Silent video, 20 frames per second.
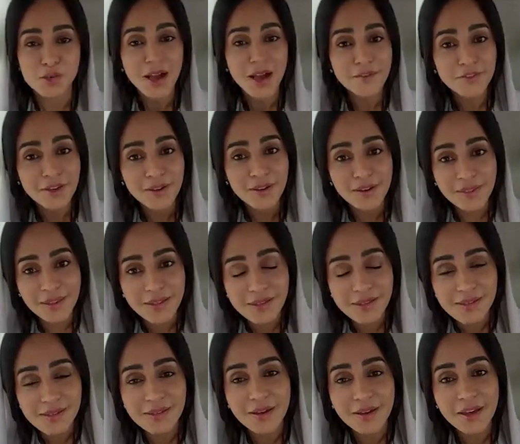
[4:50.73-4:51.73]
So
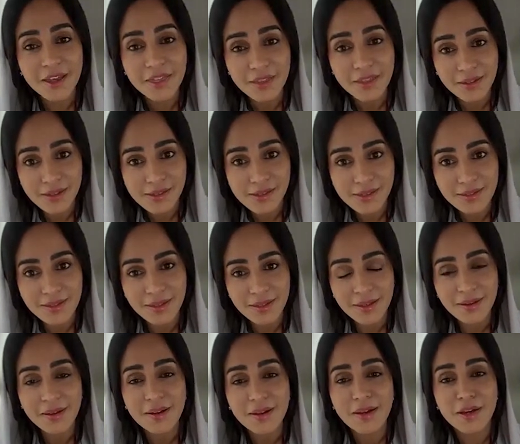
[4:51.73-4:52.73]
having this
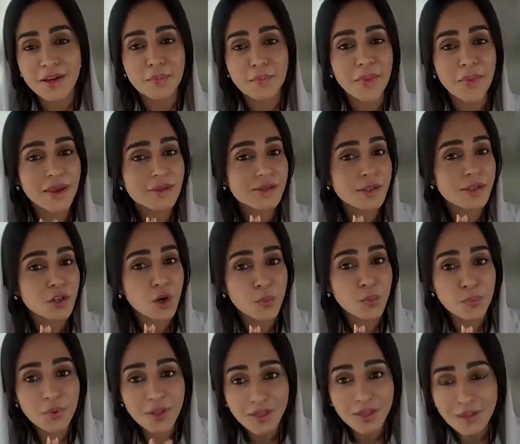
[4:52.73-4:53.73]
ethnicity
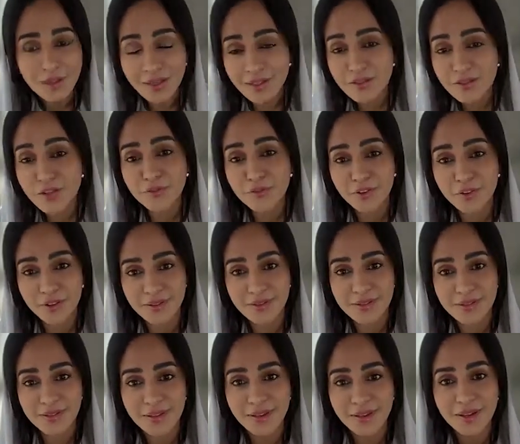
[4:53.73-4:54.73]
makes it completely
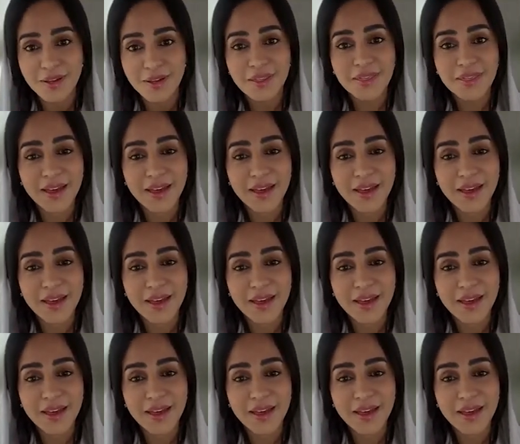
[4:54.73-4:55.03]
different